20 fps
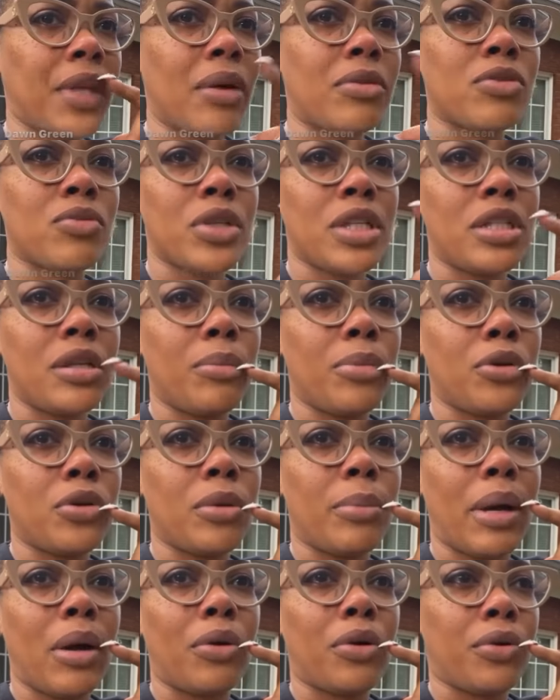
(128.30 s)
I was reading a book
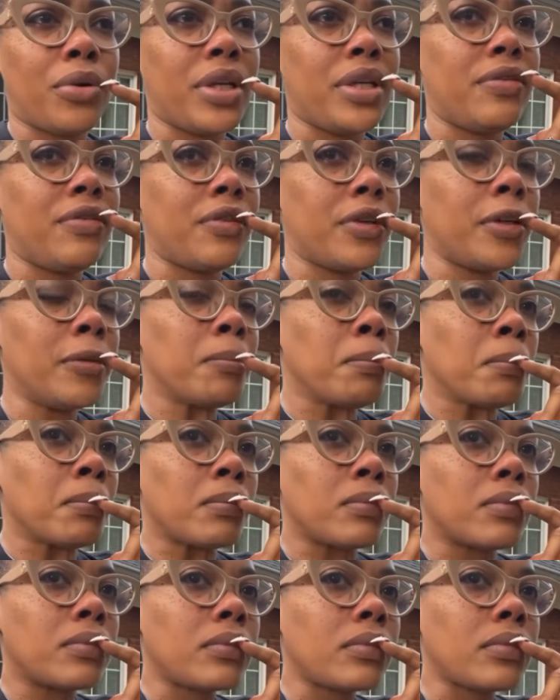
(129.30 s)
about grief,
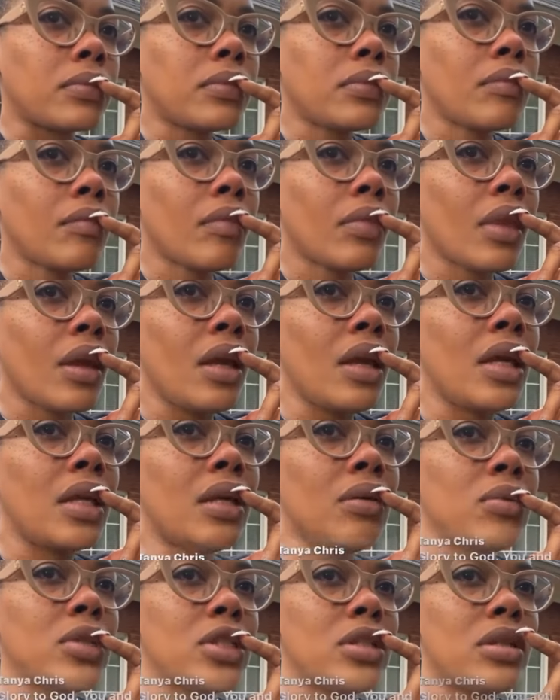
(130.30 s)
and
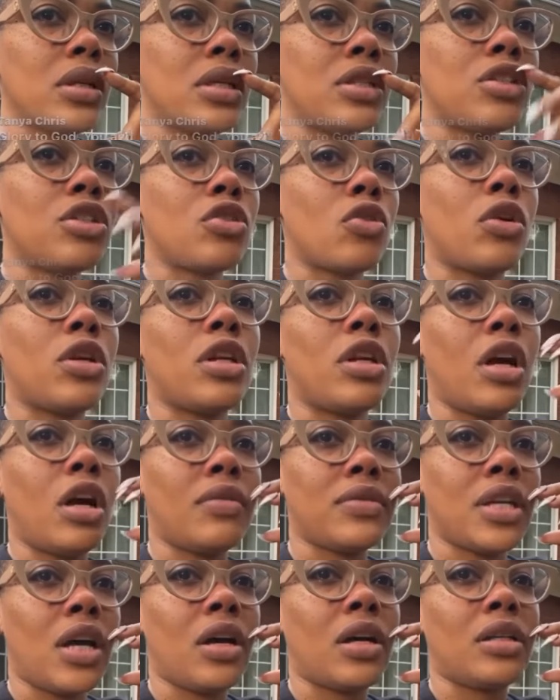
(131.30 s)
it started
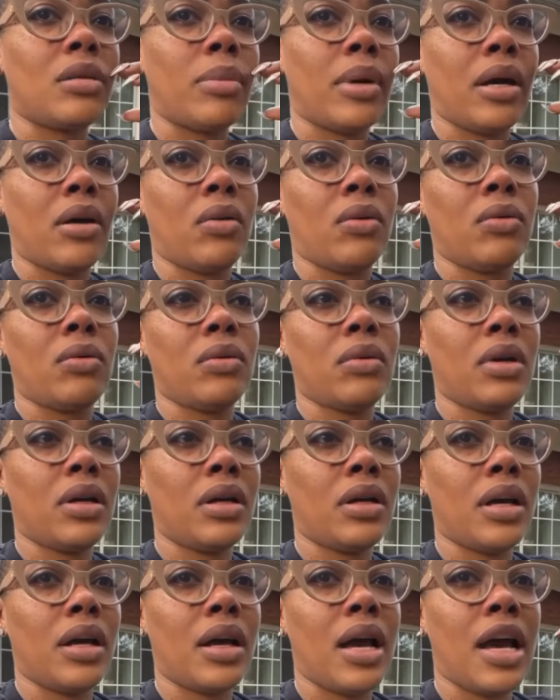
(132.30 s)
off talking about
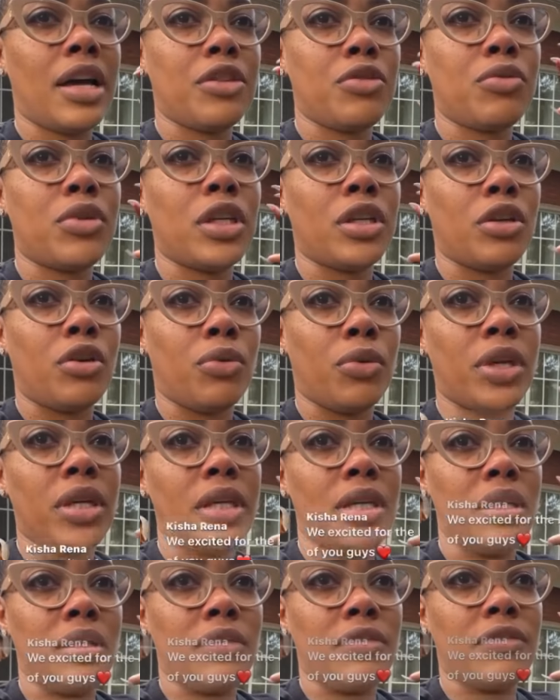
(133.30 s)
how you can
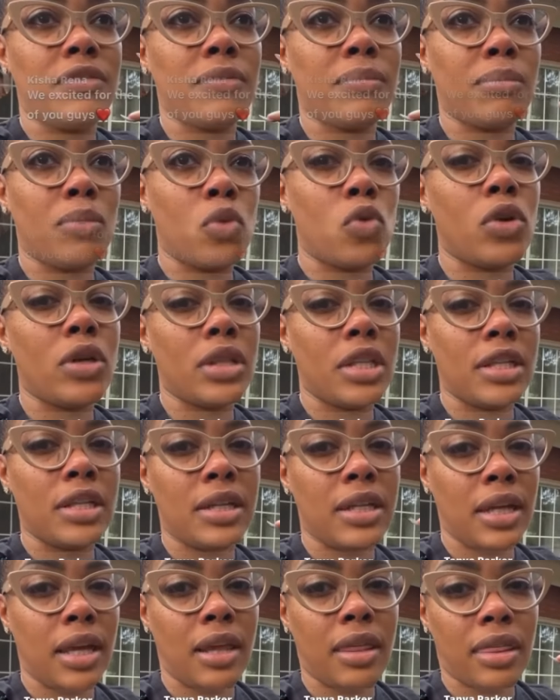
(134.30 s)
grieve more than
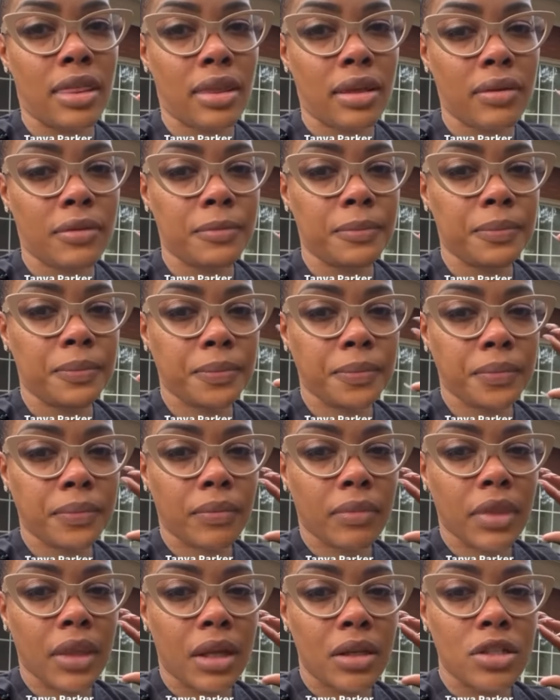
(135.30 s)
death.
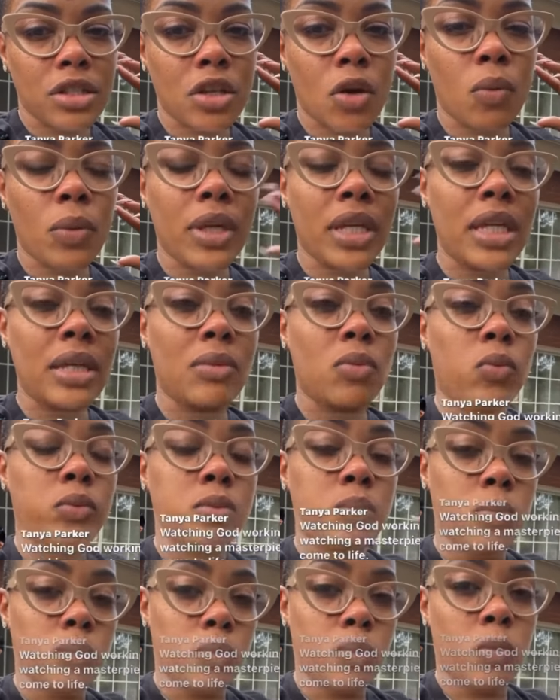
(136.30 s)
So when he
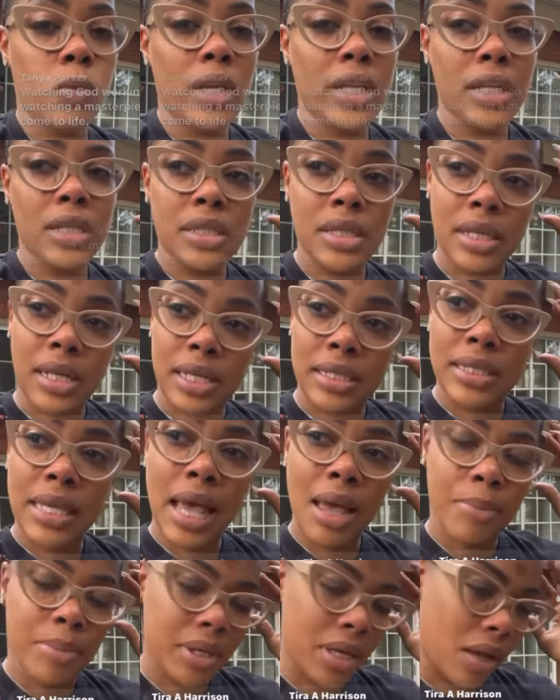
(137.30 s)
went into that
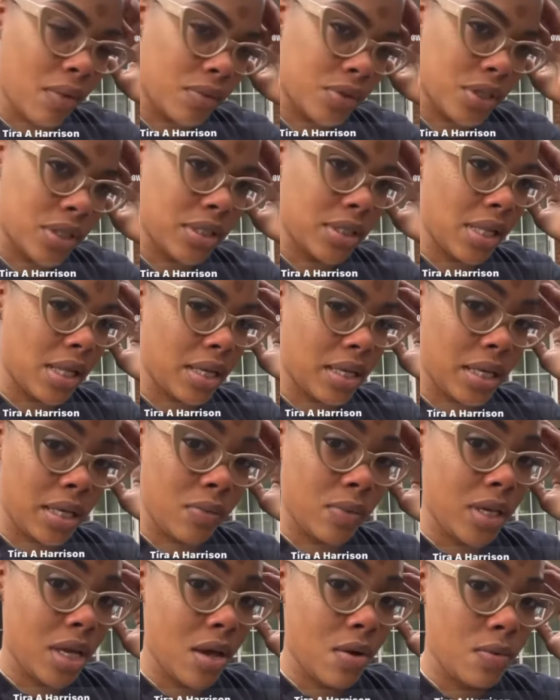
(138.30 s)
topic, I was just like, here
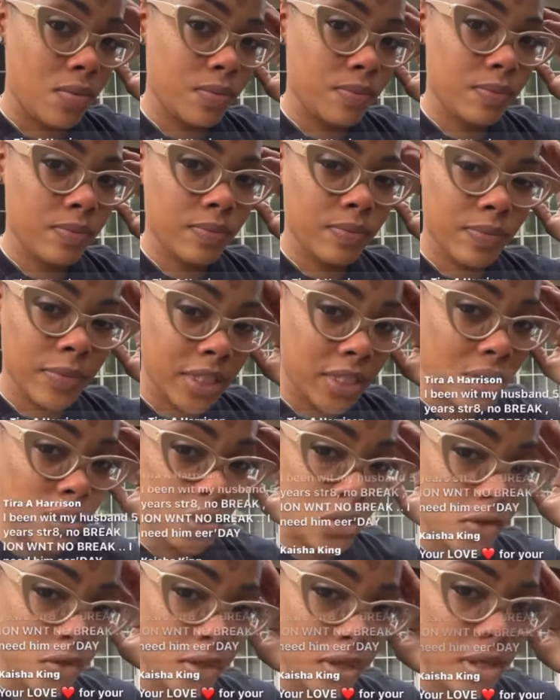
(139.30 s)
we go, let's
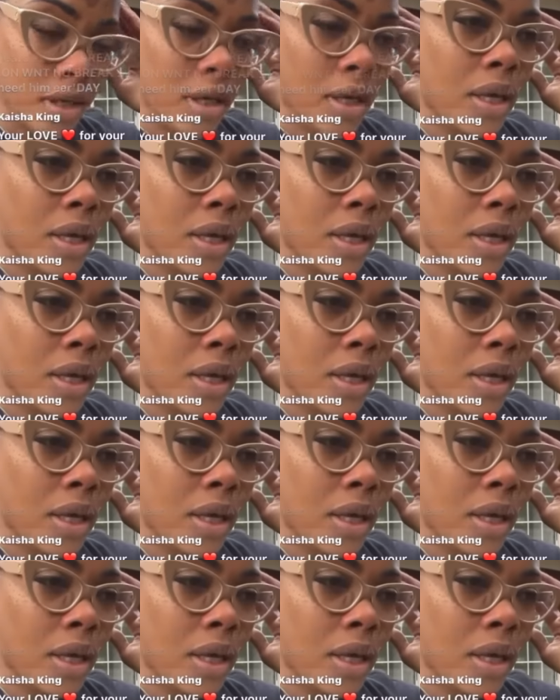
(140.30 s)
do it.